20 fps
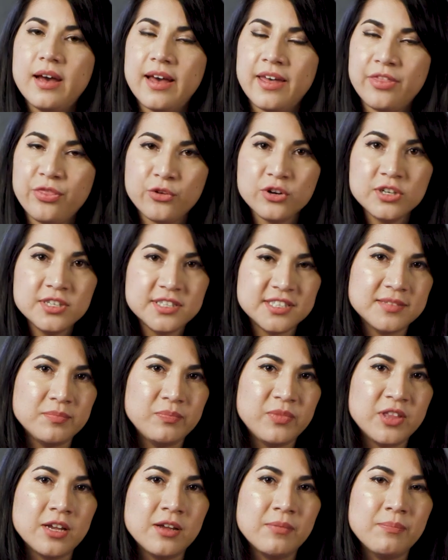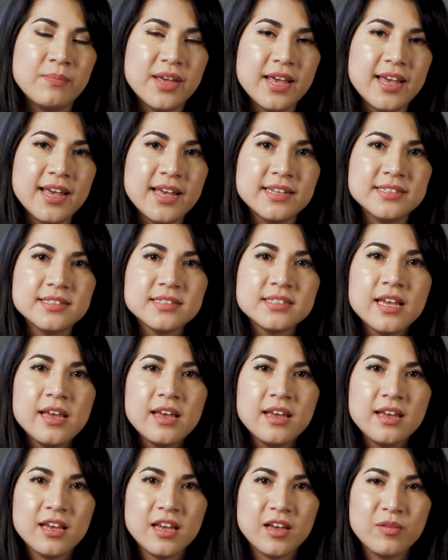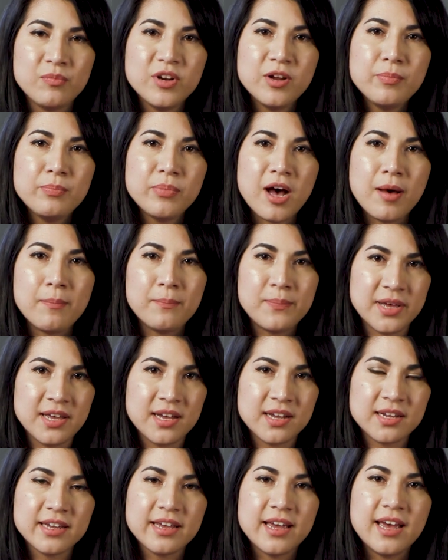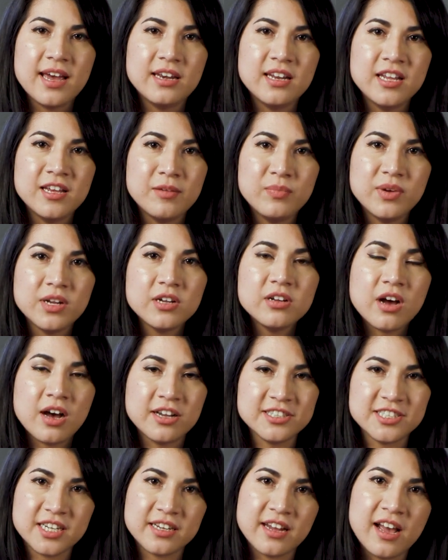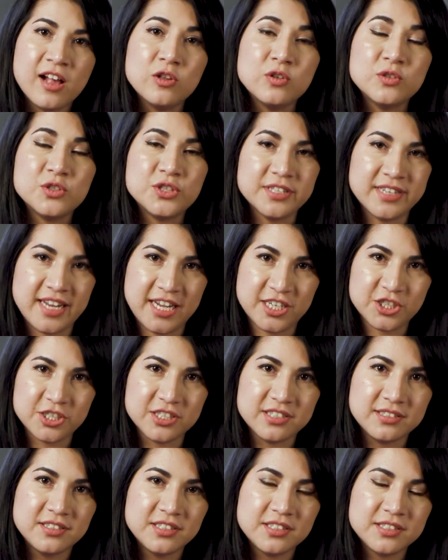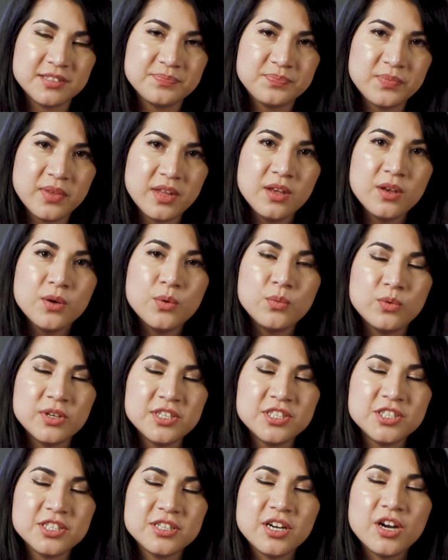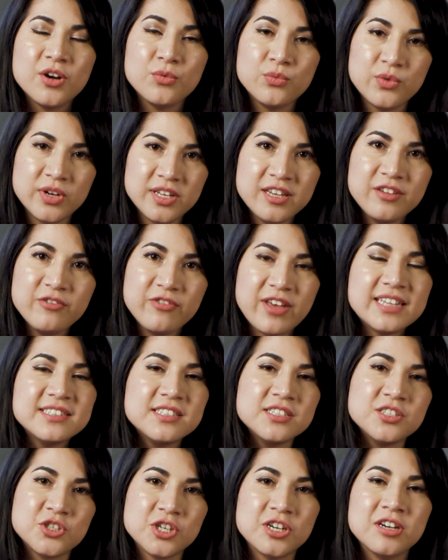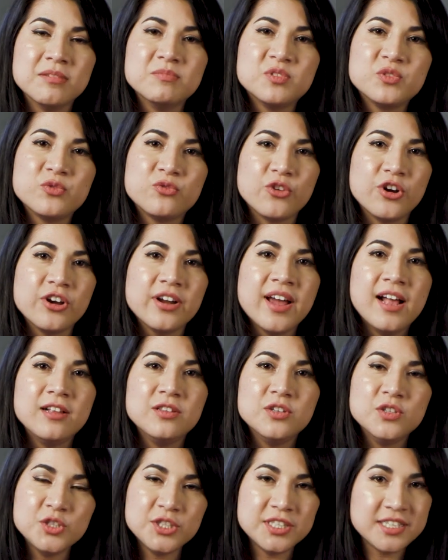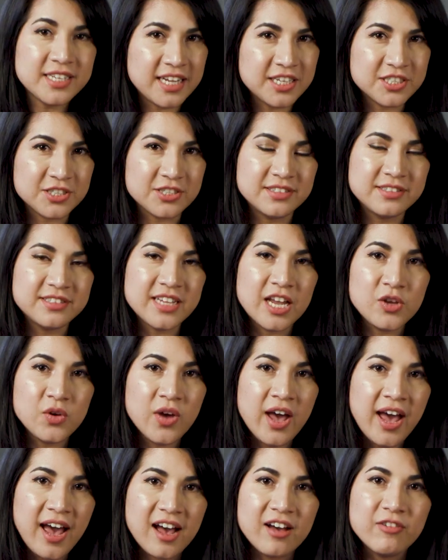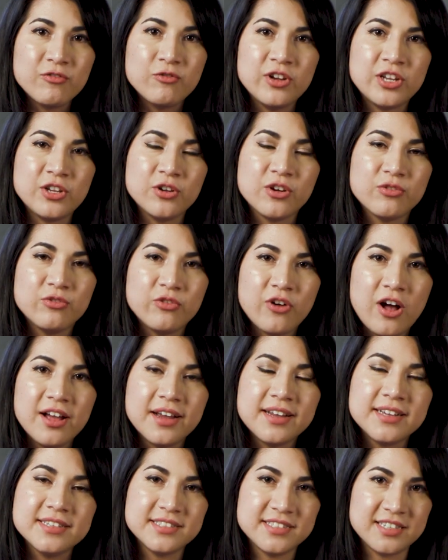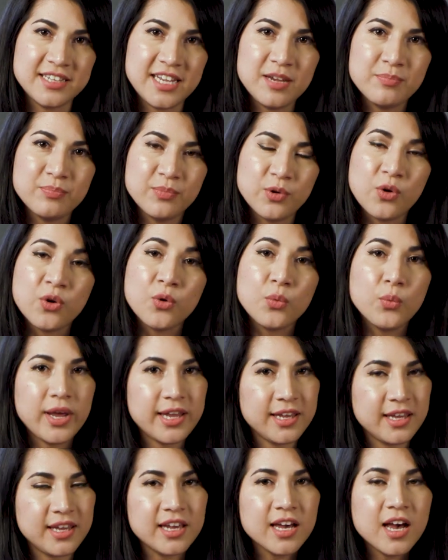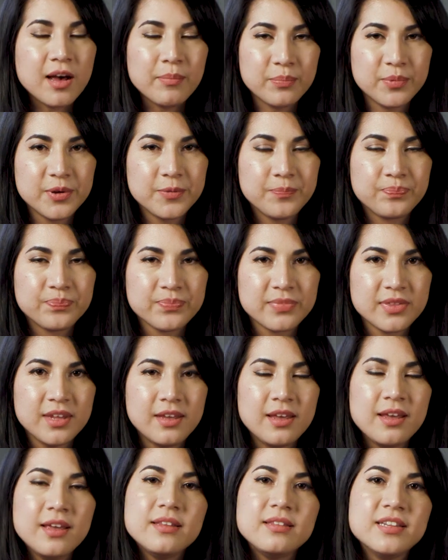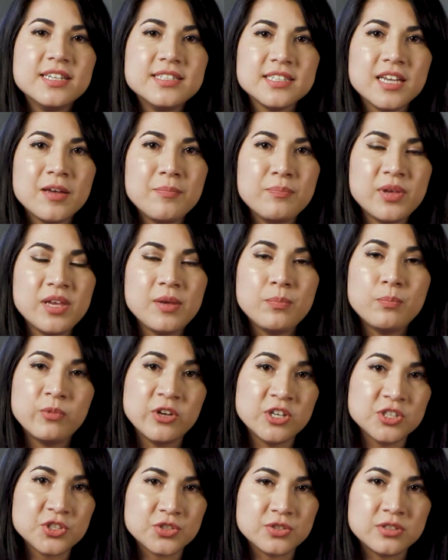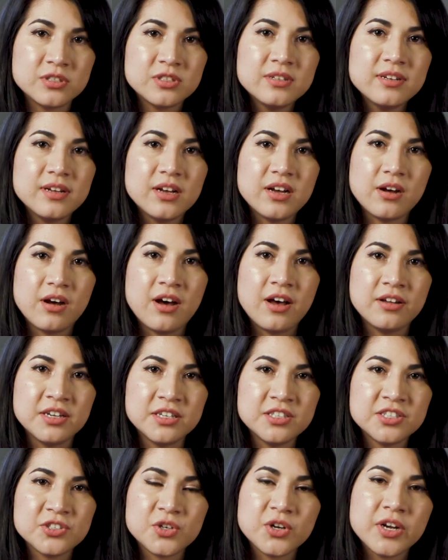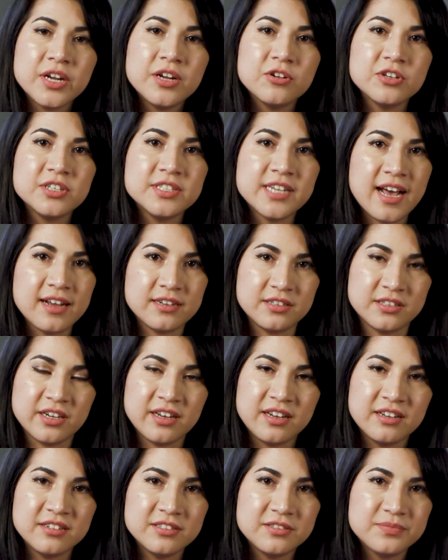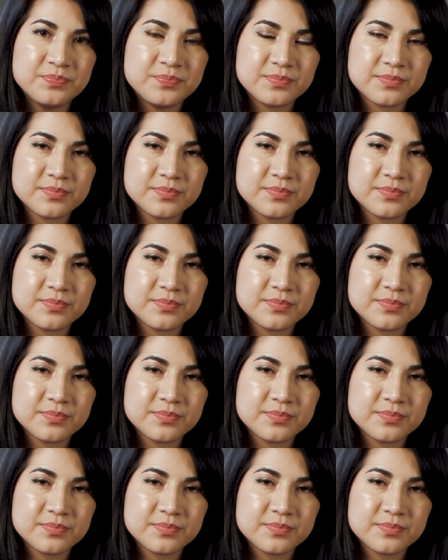A third symptom is hypnopompic and hypnagogic hallucinations, which are really fancy terms for hallucinations that you have when you're falling asleep or waking up. This can be visual, auditory, or tactile.